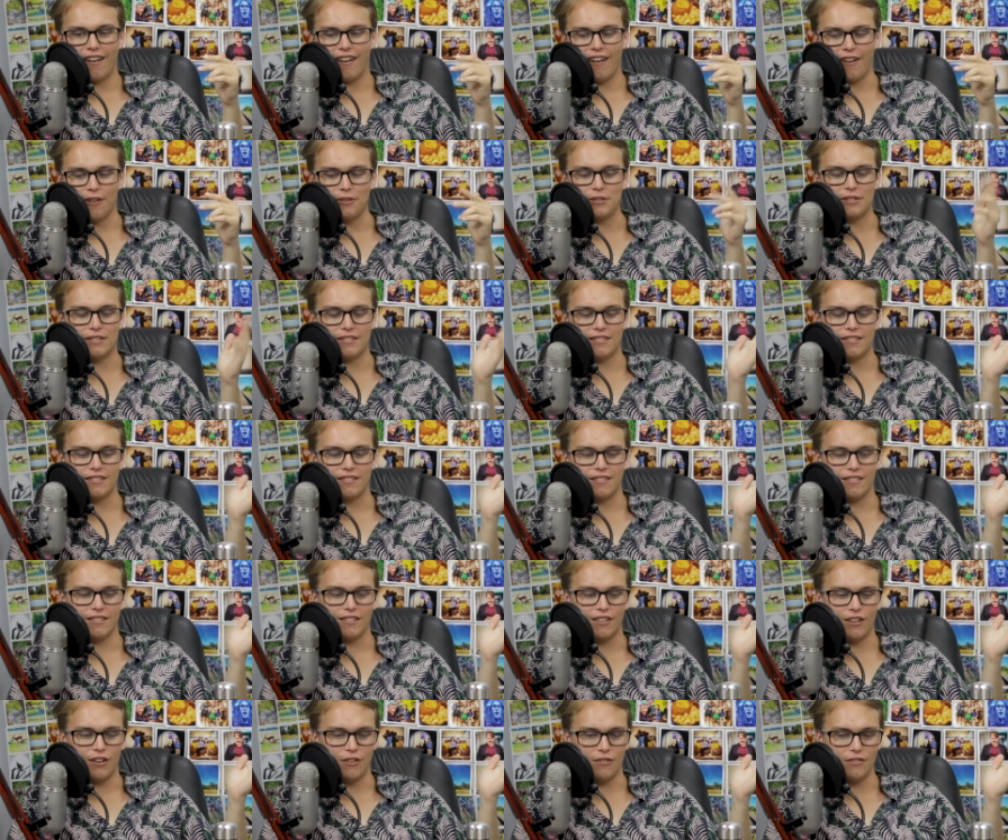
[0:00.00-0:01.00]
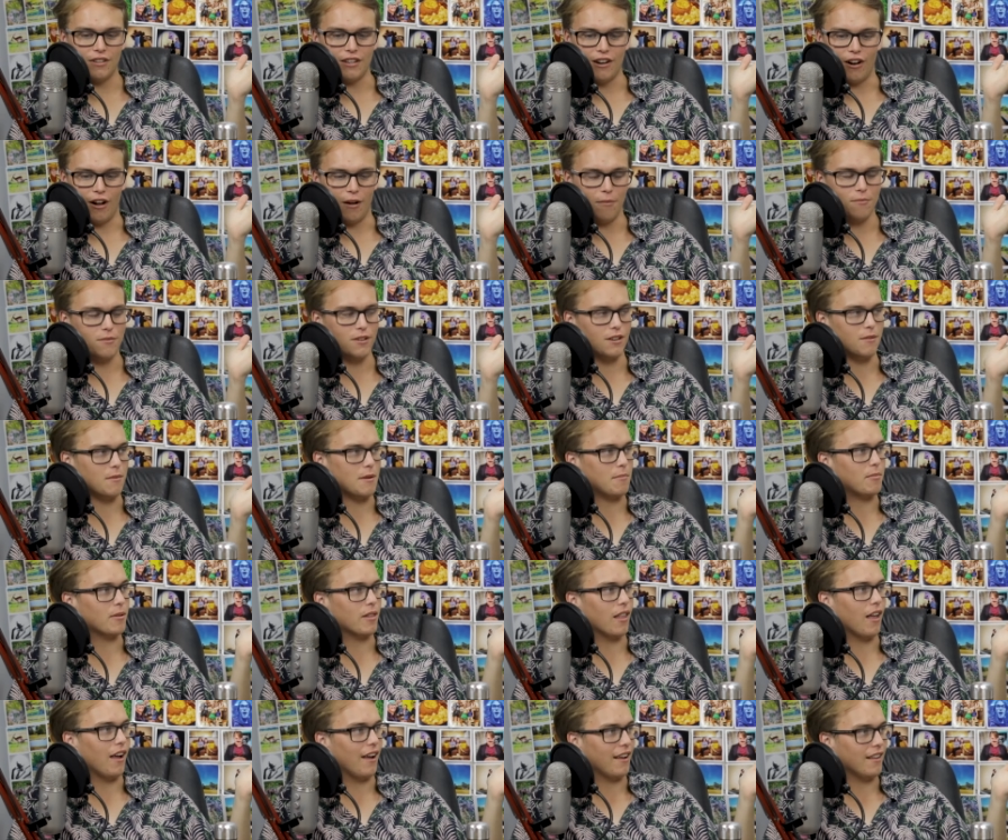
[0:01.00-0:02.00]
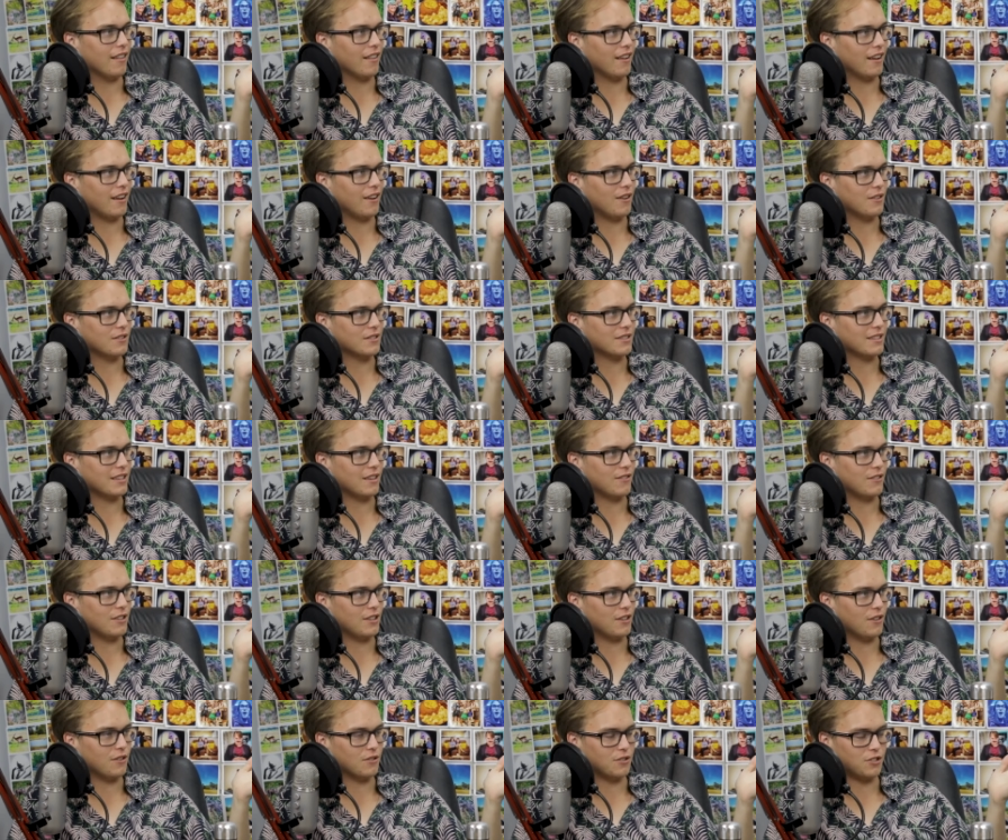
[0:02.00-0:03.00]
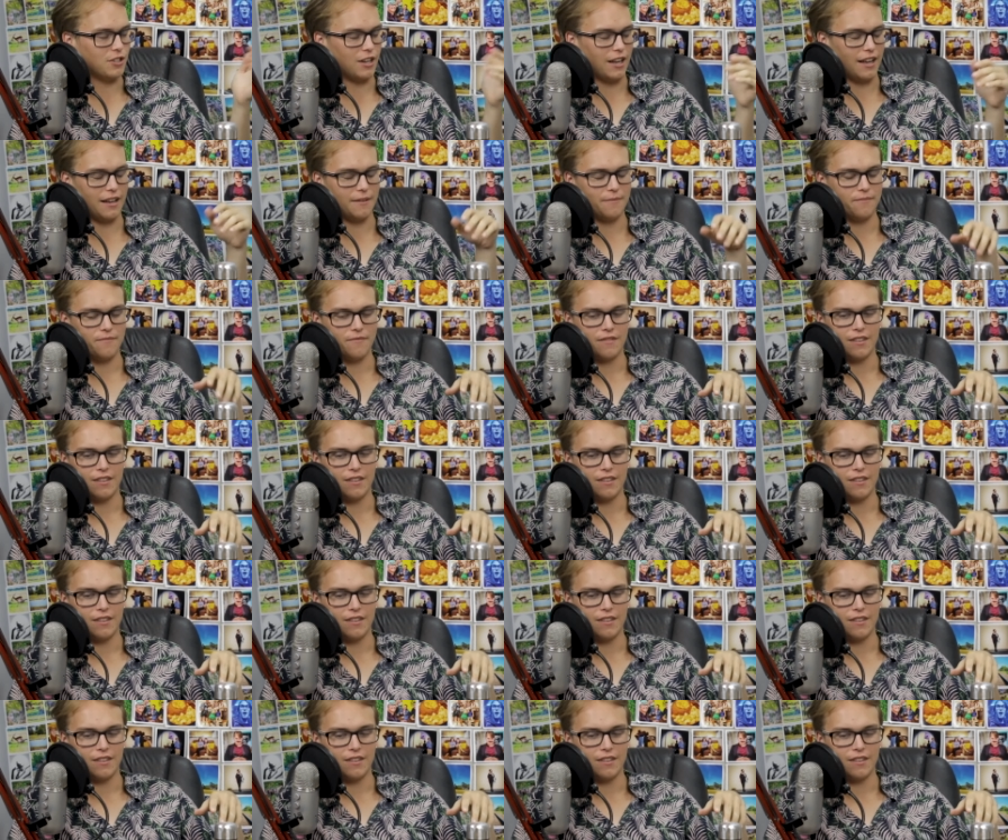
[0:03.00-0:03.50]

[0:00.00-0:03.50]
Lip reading: I was, I'm going to be polite. Like, I was giving the old chat.